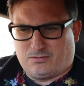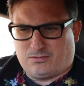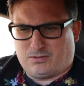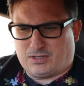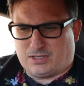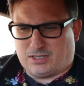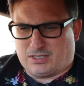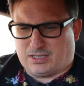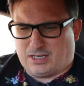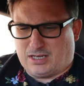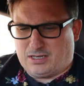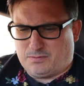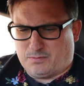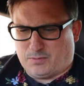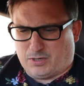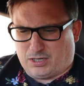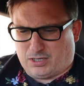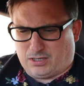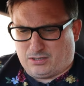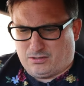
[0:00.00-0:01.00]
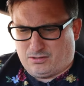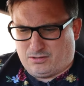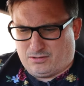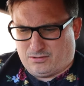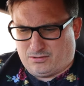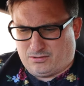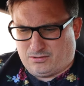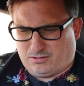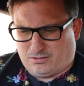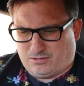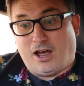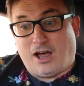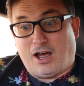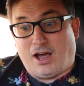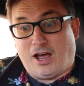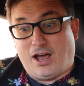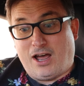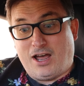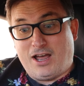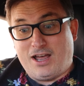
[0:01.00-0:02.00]
What does this mean?
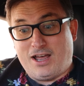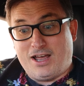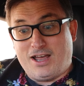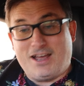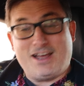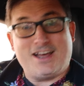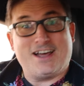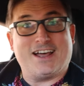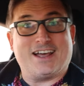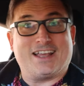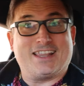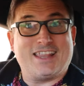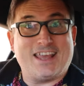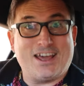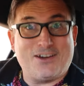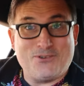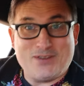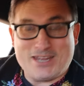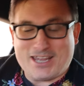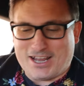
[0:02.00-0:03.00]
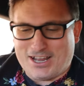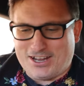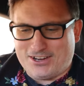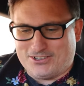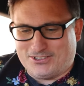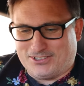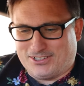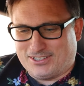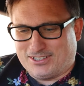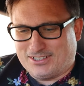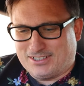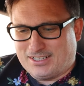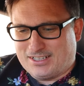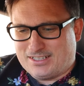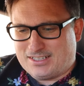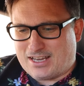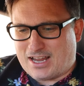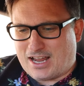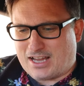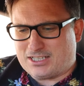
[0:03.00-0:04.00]
Ah, there we go.
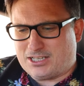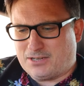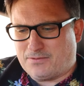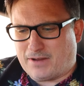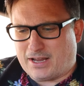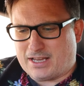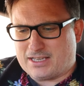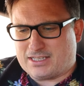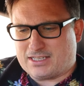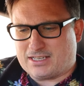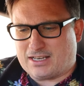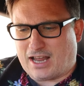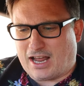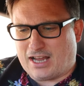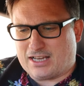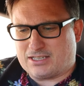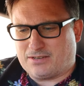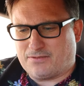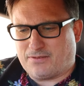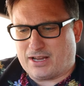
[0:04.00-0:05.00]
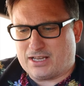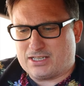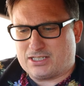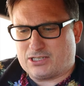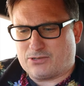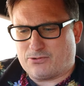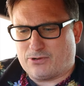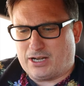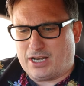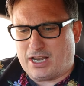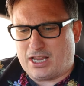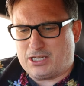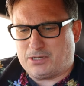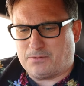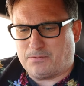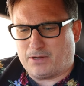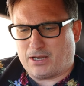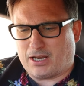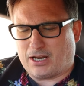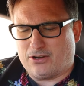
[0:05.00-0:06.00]
Deactivates and activates the release
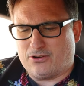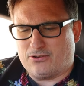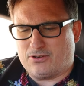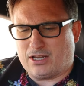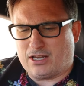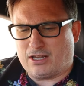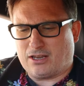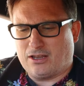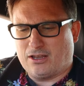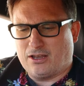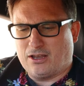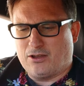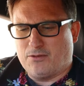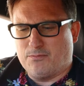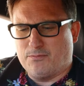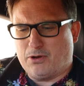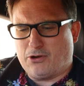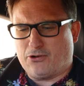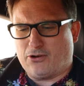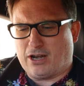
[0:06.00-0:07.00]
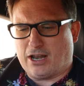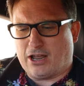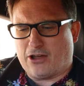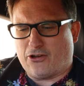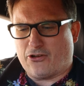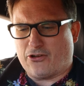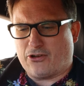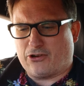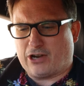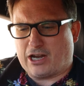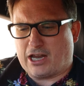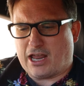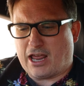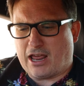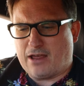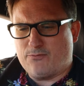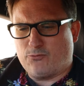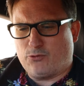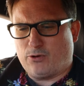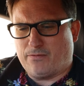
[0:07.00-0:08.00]
for coding mirror lowering
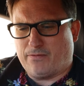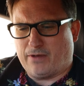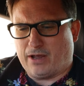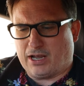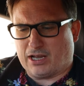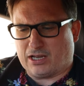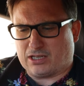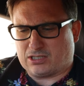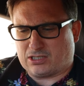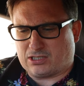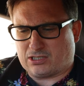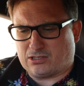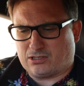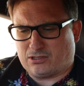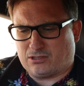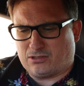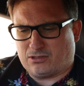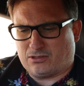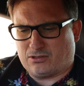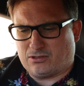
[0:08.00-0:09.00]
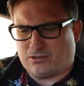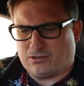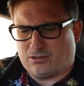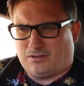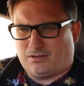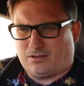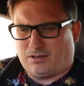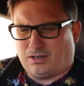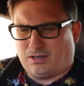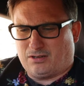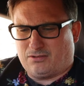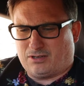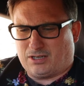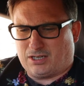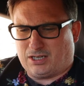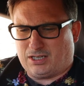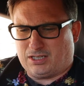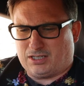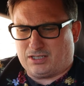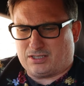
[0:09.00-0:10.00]
in reverse.
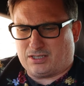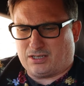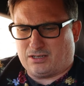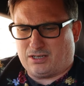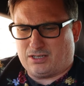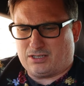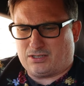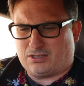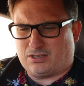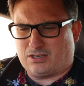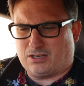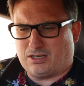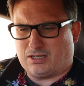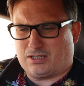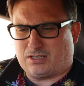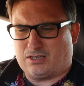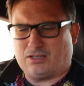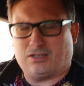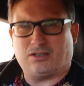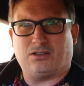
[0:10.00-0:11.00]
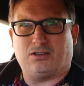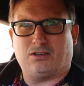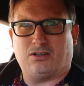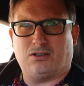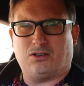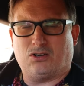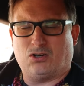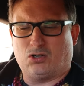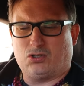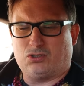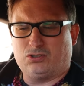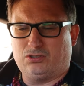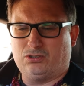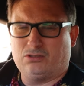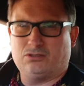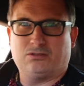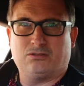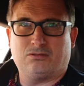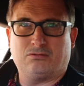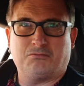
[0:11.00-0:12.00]
Okay, so let's turn it to on,
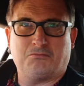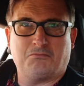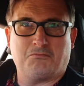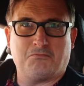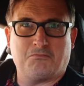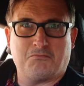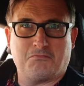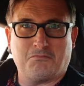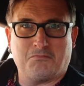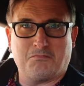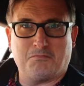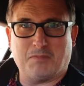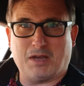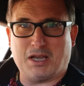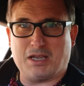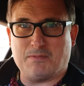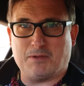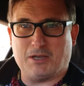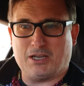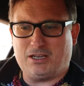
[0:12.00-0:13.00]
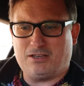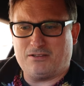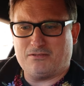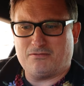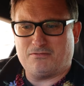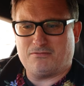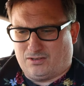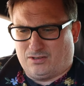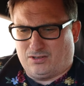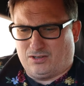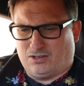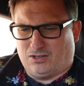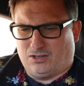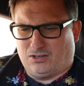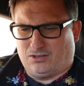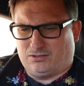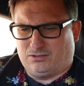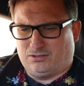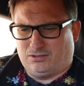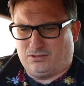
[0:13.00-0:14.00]
maybe,
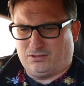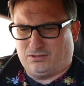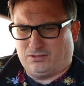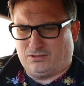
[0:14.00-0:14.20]
on.